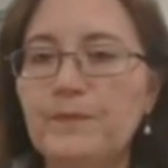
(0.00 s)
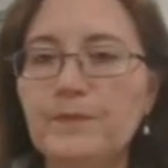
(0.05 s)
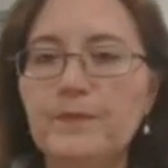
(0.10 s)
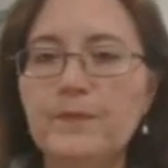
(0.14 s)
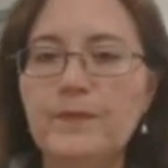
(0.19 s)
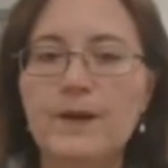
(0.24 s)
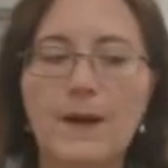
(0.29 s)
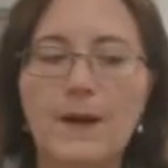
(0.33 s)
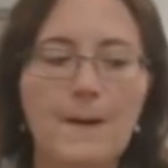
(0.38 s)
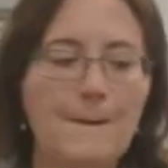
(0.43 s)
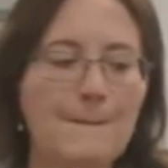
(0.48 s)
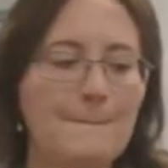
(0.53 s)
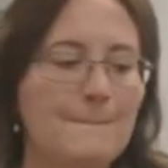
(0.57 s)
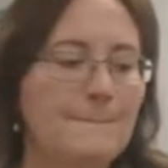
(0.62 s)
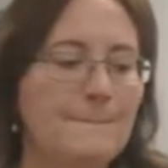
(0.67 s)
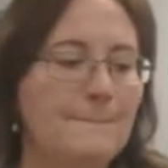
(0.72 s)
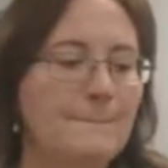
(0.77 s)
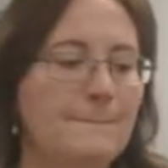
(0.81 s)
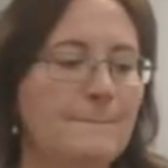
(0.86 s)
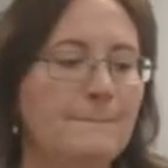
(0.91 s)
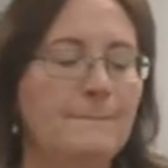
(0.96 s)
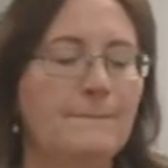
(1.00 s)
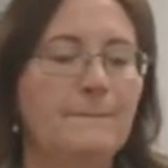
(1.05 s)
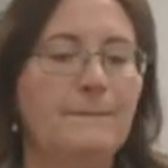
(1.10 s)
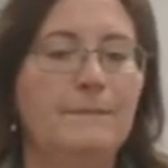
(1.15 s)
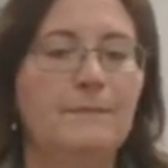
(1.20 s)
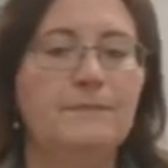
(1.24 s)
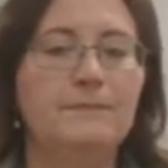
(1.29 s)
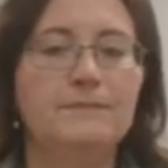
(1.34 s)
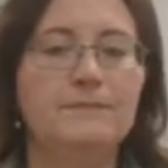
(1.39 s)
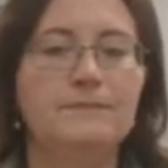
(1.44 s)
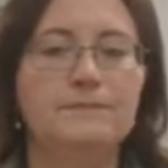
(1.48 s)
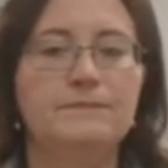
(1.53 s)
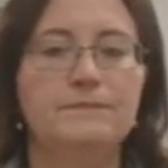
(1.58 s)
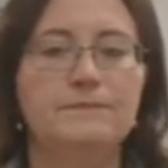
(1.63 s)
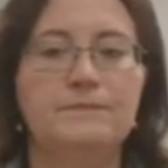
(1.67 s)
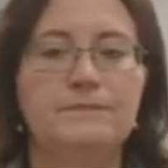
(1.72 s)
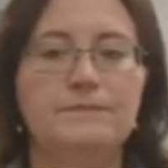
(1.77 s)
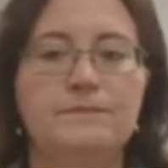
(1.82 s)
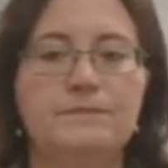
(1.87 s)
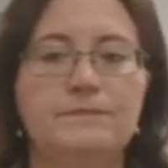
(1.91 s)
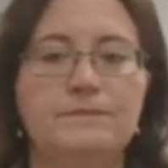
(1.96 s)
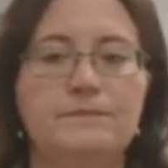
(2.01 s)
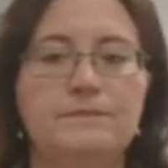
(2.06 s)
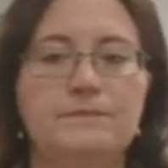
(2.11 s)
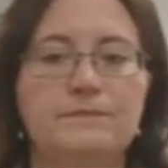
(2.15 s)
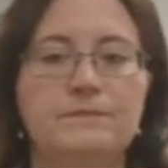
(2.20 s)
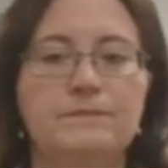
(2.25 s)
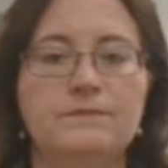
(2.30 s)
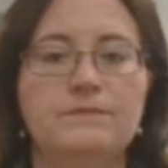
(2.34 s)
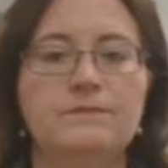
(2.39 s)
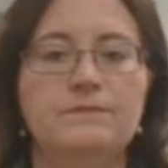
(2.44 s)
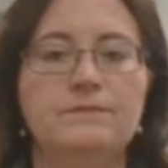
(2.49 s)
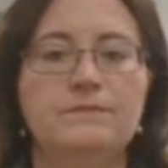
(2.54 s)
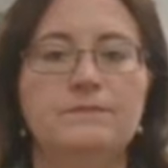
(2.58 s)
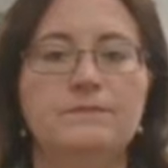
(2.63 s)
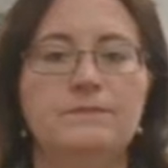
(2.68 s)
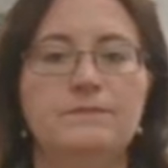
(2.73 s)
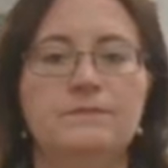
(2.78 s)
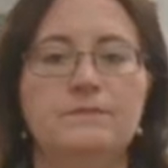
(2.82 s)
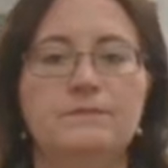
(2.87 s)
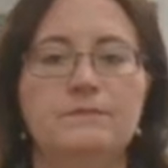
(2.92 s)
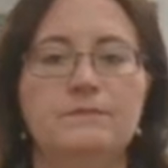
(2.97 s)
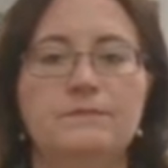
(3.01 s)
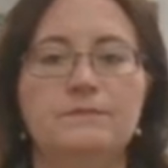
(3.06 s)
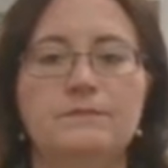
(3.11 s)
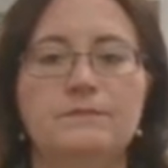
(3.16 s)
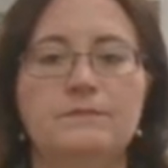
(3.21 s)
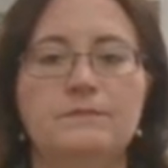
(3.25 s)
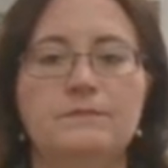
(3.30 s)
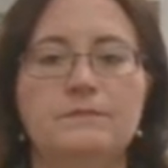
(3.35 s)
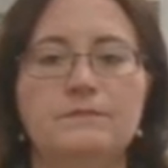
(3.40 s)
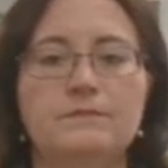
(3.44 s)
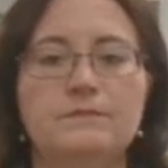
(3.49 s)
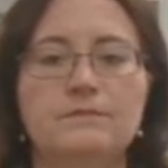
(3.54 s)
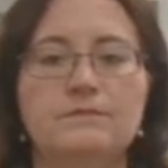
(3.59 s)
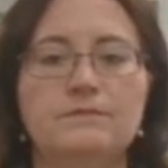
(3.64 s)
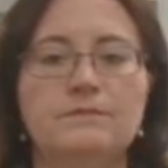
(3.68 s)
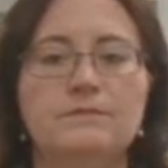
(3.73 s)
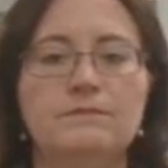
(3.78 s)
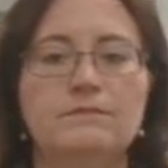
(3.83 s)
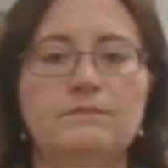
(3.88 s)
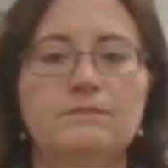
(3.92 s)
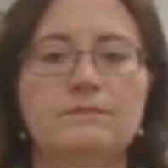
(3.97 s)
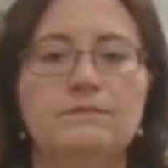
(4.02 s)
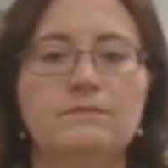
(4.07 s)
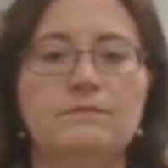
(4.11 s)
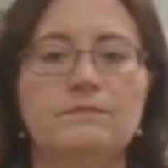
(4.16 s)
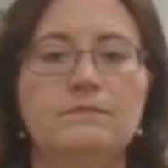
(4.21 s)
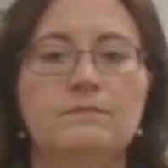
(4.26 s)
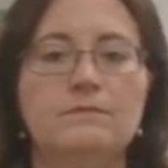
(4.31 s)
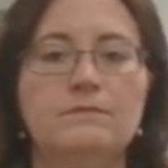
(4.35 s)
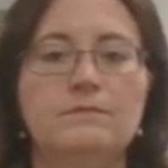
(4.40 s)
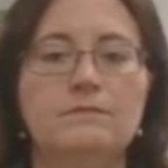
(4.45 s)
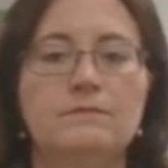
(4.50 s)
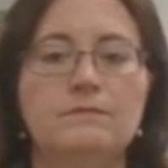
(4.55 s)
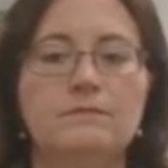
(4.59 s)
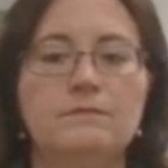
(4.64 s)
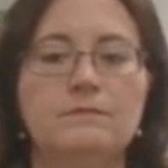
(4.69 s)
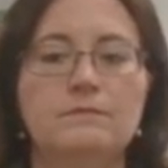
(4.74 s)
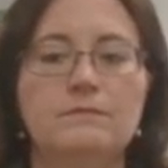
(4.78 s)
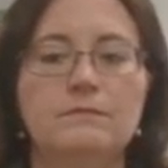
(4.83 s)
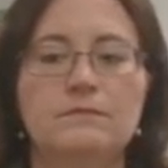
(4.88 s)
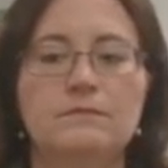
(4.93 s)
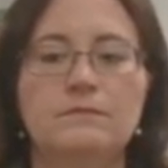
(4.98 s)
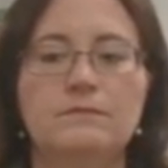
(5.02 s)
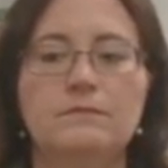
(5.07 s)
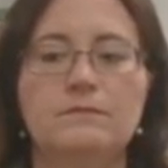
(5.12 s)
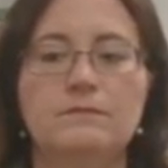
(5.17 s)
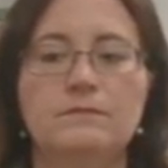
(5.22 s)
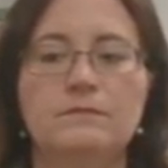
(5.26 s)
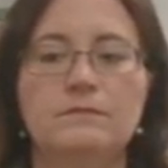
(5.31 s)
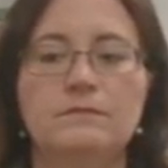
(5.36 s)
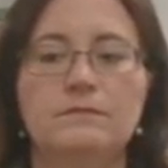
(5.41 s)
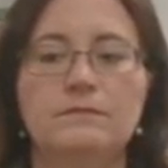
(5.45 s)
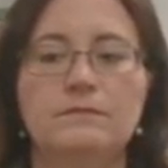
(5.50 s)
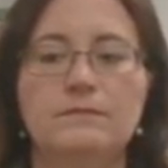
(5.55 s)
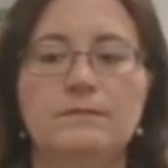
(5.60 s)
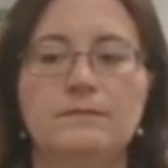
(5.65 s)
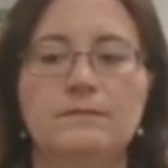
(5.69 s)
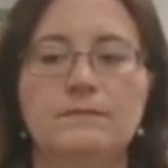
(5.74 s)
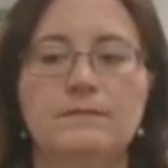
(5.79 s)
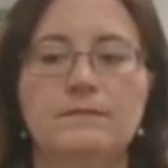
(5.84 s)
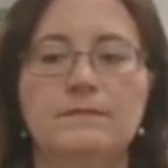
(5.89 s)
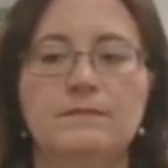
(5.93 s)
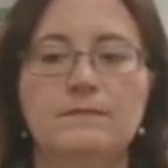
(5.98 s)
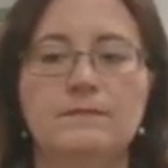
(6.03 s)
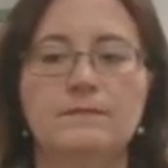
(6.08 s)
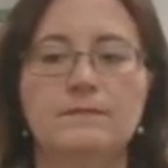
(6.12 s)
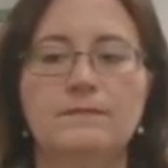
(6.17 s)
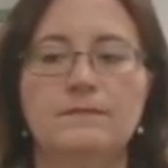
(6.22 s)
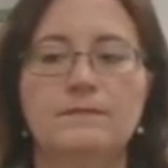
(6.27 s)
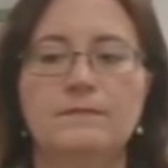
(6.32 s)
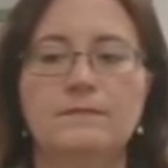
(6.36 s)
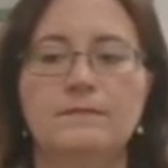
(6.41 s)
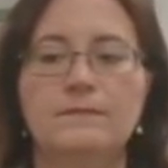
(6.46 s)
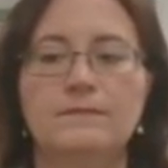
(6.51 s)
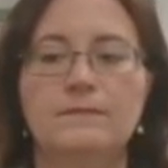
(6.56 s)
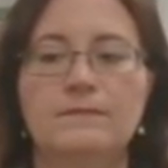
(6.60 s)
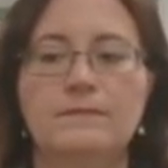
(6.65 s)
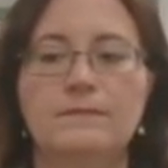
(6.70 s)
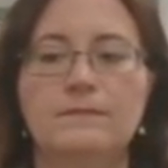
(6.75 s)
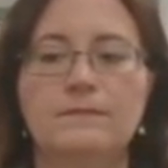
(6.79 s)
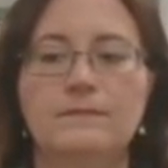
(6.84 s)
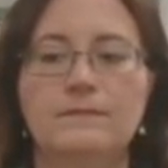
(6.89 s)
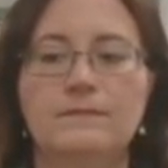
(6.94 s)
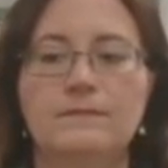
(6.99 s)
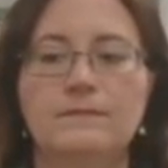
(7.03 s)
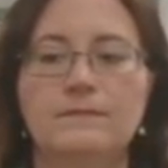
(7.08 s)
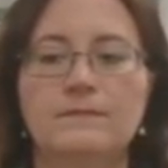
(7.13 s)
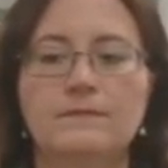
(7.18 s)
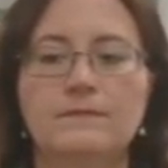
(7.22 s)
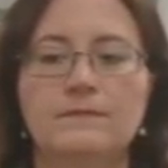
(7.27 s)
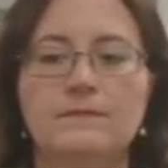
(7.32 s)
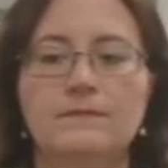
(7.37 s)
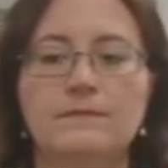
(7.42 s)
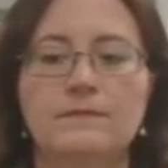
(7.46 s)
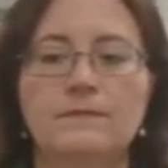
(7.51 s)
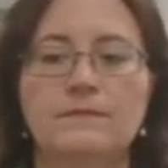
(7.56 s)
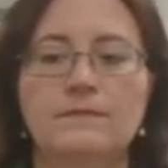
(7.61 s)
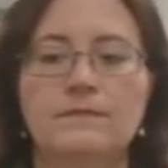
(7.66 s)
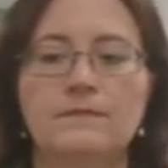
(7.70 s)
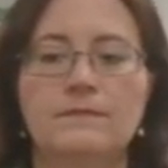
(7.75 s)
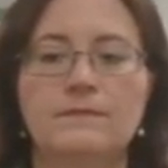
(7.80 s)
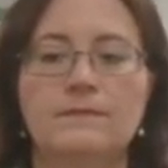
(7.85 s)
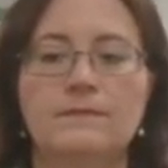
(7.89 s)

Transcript: No words are spoken by the person on screen.